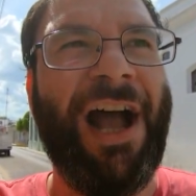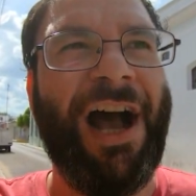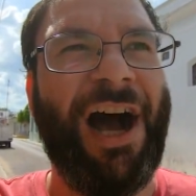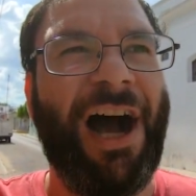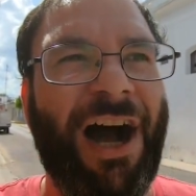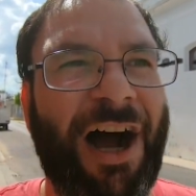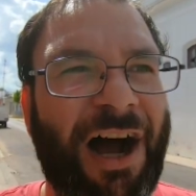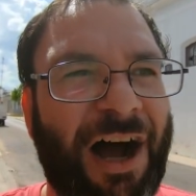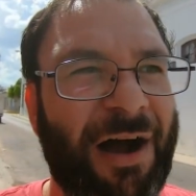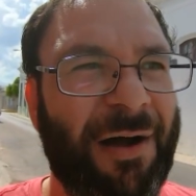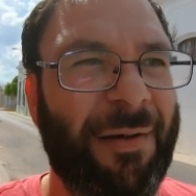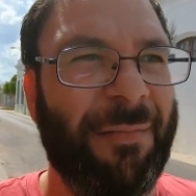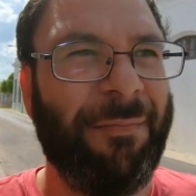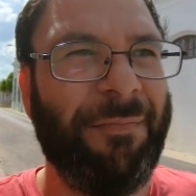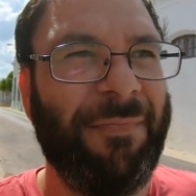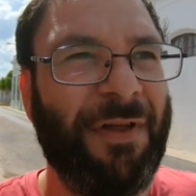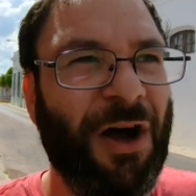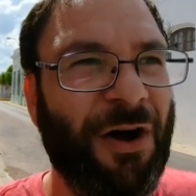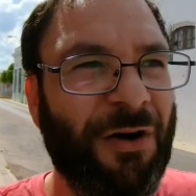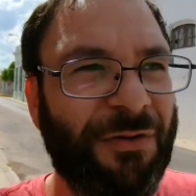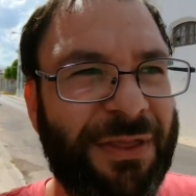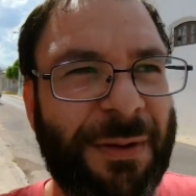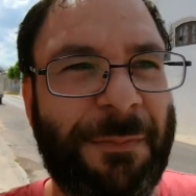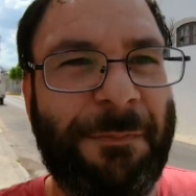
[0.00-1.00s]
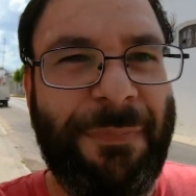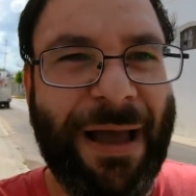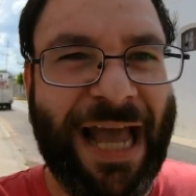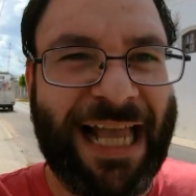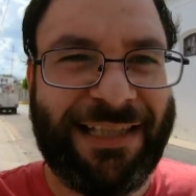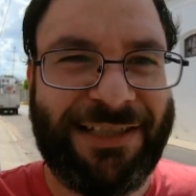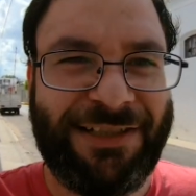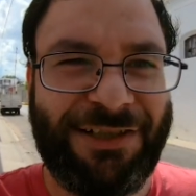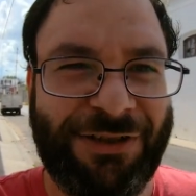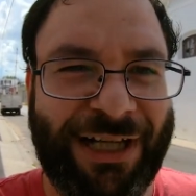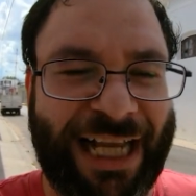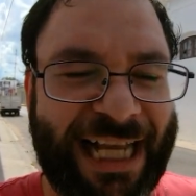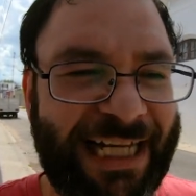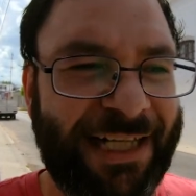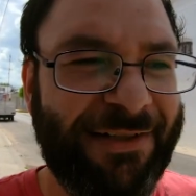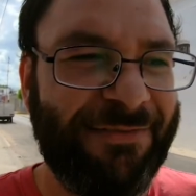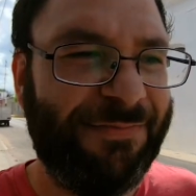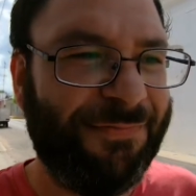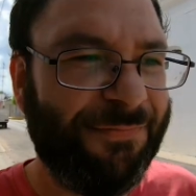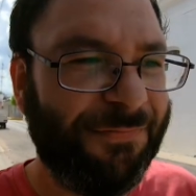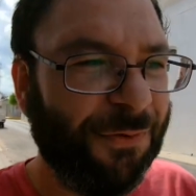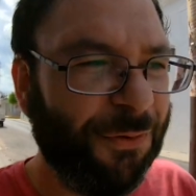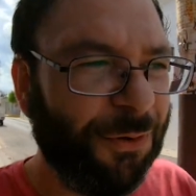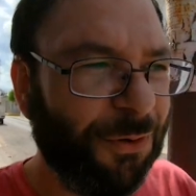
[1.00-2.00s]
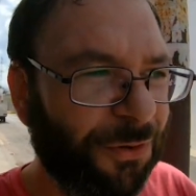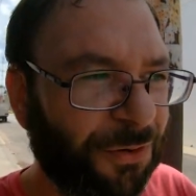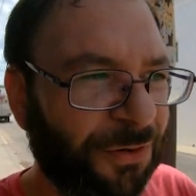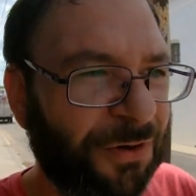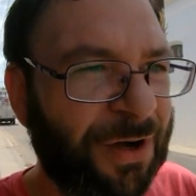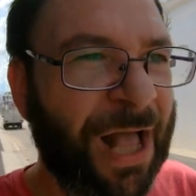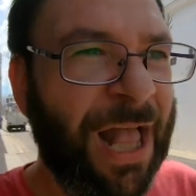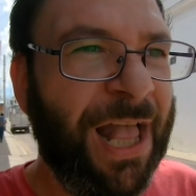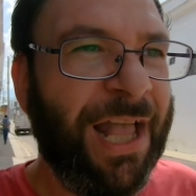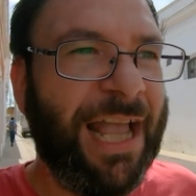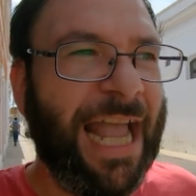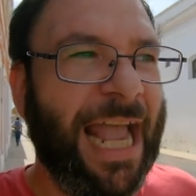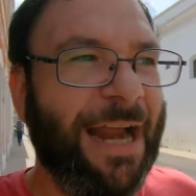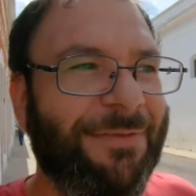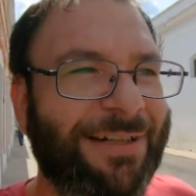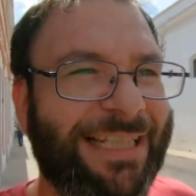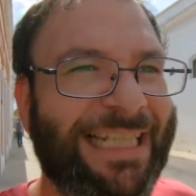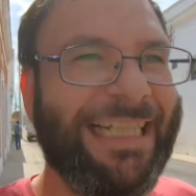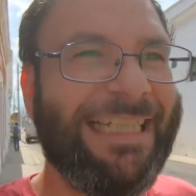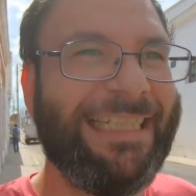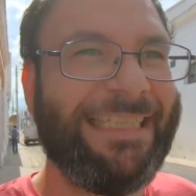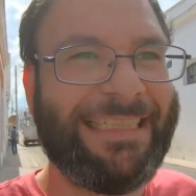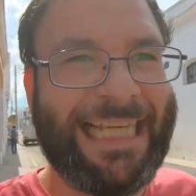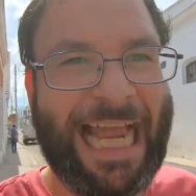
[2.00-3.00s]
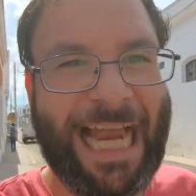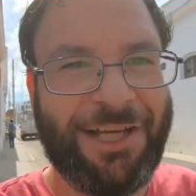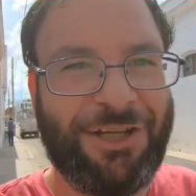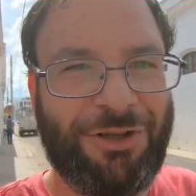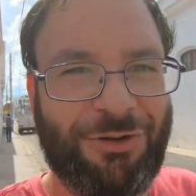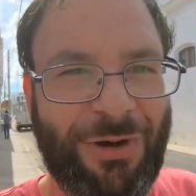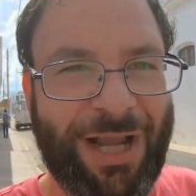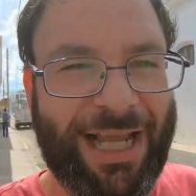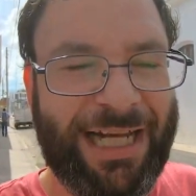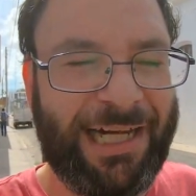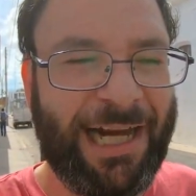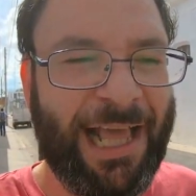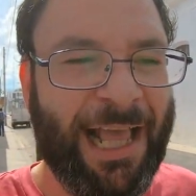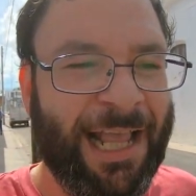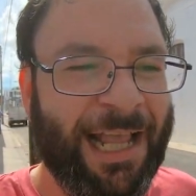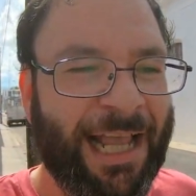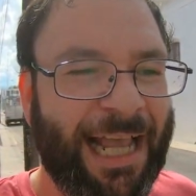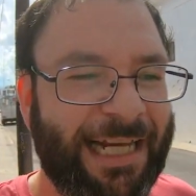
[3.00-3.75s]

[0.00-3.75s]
Um, all the beds are getting full, everything's saturated.